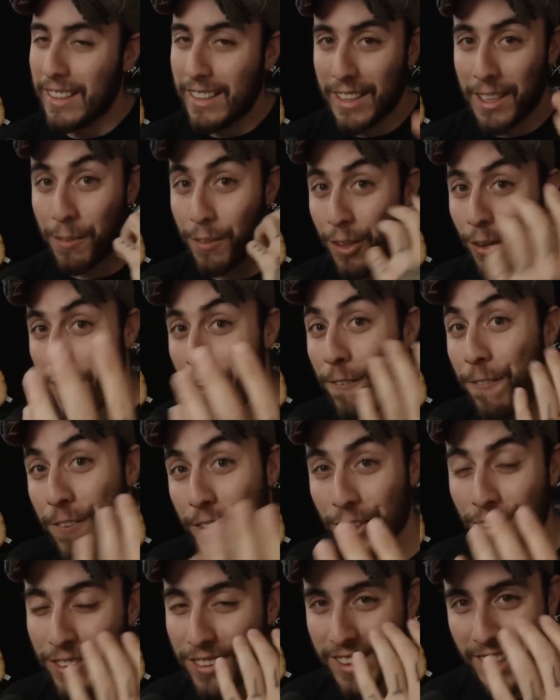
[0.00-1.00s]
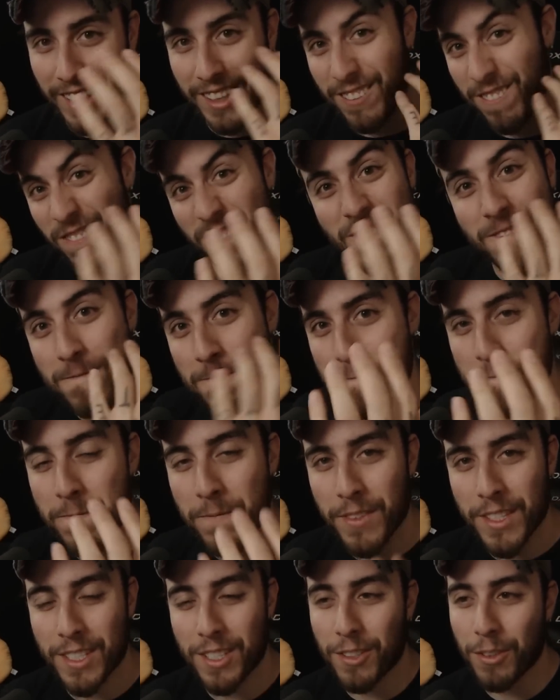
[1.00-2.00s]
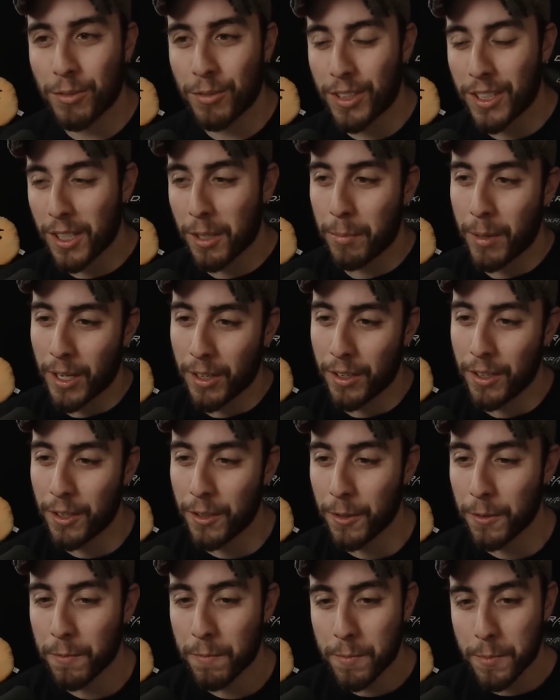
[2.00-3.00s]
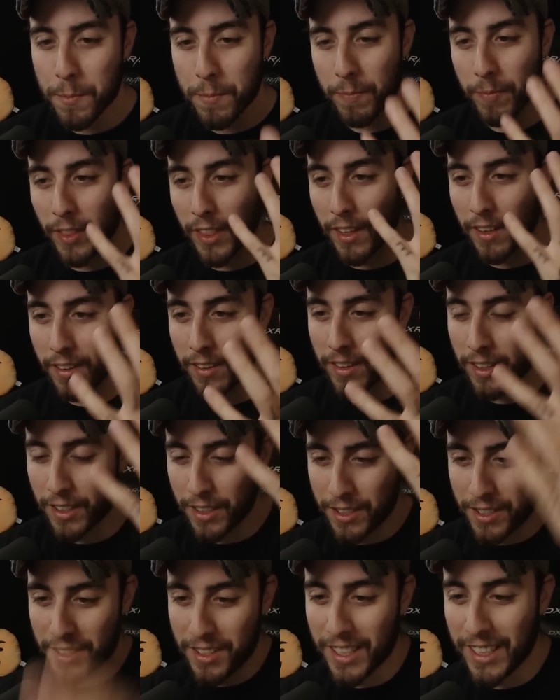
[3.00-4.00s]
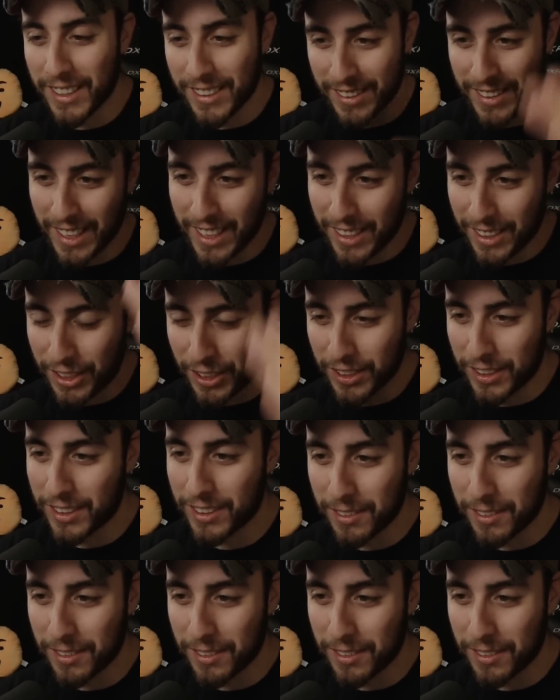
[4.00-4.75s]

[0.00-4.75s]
even though I feel like so good about you, there's things that just